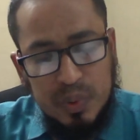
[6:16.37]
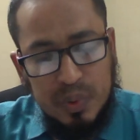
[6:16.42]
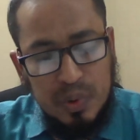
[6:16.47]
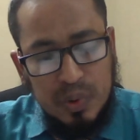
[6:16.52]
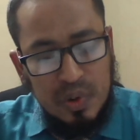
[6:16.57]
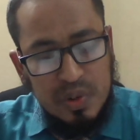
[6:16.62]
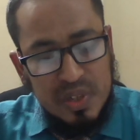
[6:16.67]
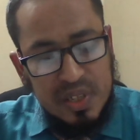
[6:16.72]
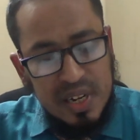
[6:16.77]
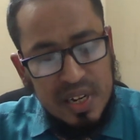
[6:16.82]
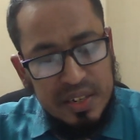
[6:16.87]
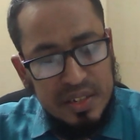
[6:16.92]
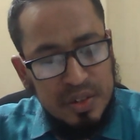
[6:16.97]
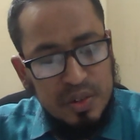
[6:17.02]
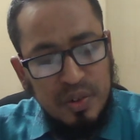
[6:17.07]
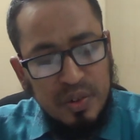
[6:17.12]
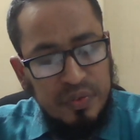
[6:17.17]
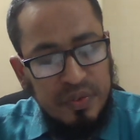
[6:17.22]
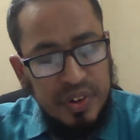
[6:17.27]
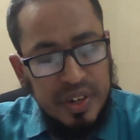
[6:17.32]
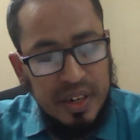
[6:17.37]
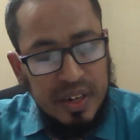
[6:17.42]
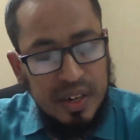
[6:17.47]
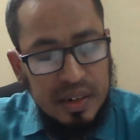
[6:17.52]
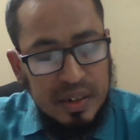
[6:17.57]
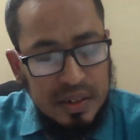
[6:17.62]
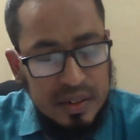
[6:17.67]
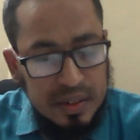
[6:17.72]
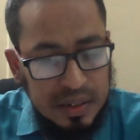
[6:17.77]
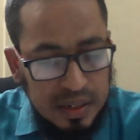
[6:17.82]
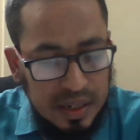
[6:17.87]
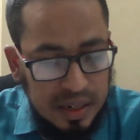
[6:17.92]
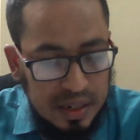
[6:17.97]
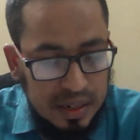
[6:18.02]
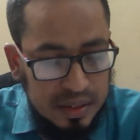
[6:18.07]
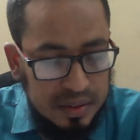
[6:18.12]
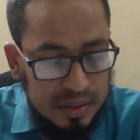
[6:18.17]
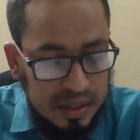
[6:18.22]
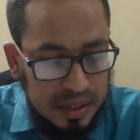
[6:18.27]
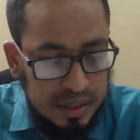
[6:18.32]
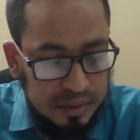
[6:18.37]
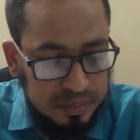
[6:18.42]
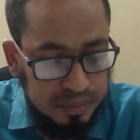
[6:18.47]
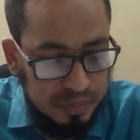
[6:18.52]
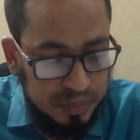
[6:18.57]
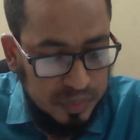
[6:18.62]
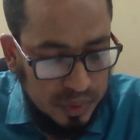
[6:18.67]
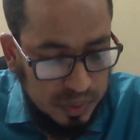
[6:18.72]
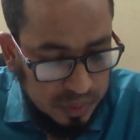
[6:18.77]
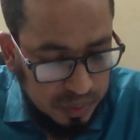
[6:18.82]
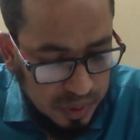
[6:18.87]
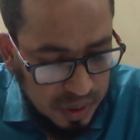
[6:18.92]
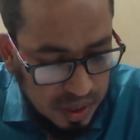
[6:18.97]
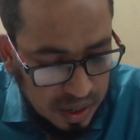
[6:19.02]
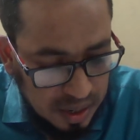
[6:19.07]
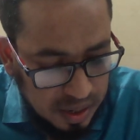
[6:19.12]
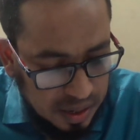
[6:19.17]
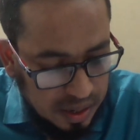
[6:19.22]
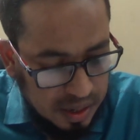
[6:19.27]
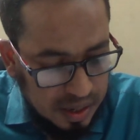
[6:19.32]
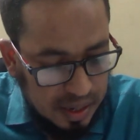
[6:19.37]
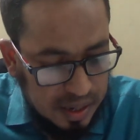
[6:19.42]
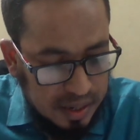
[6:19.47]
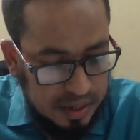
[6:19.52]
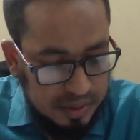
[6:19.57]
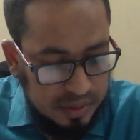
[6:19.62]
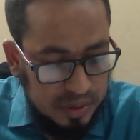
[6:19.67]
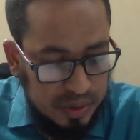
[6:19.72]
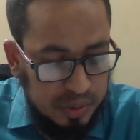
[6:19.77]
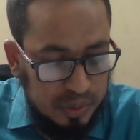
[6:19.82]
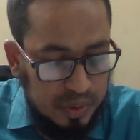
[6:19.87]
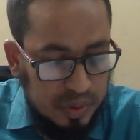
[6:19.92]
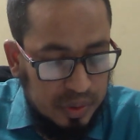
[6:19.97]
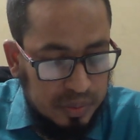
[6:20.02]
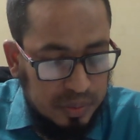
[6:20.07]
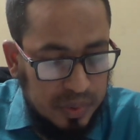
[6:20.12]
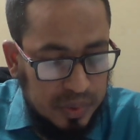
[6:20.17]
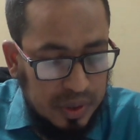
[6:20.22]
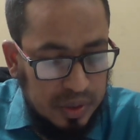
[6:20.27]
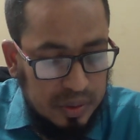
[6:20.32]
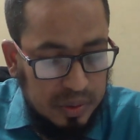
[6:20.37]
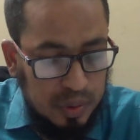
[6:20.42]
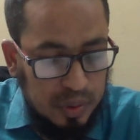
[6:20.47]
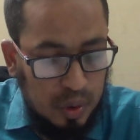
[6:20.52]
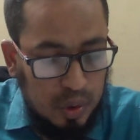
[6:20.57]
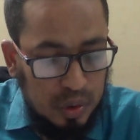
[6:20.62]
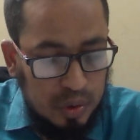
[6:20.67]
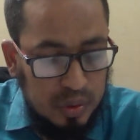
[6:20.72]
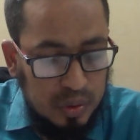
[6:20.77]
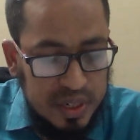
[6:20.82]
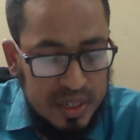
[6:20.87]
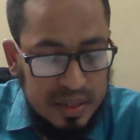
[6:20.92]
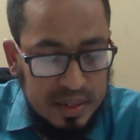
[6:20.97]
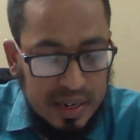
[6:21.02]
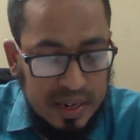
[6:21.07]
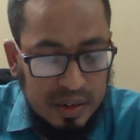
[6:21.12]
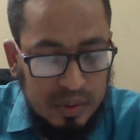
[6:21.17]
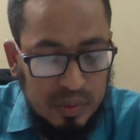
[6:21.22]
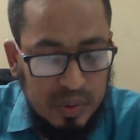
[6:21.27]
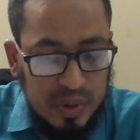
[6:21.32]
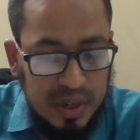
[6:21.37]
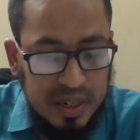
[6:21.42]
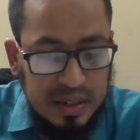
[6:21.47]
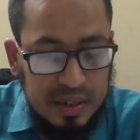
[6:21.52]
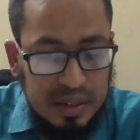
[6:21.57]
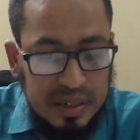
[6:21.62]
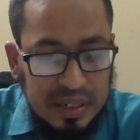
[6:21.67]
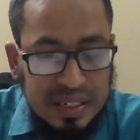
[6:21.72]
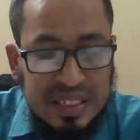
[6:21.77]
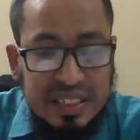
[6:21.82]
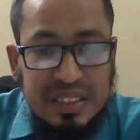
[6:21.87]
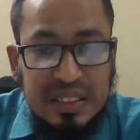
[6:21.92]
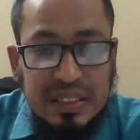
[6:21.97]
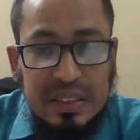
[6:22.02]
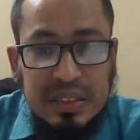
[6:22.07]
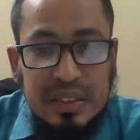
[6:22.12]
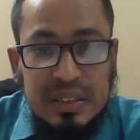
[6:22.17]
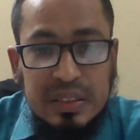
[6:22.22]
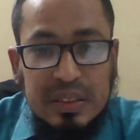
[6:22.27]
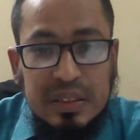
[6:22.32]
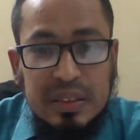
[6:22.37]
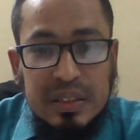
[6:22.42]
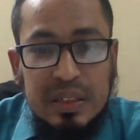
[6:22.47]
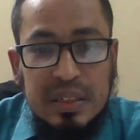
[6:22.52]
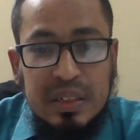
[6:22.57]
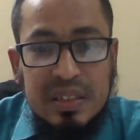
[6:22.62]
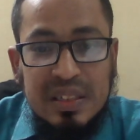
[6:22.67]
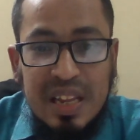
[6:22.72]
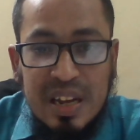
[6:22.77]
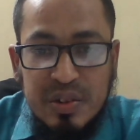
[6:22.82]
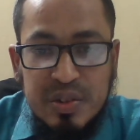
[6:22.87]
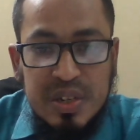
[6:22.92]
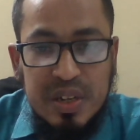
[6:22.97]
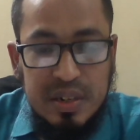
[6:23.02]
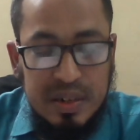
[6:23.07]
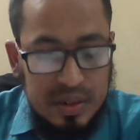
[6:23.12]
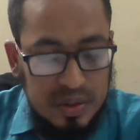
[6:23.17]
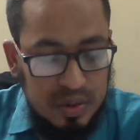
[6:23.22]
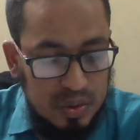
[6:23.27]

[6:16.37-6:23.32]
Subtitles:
concise your figure, and you will always calculate in thousand.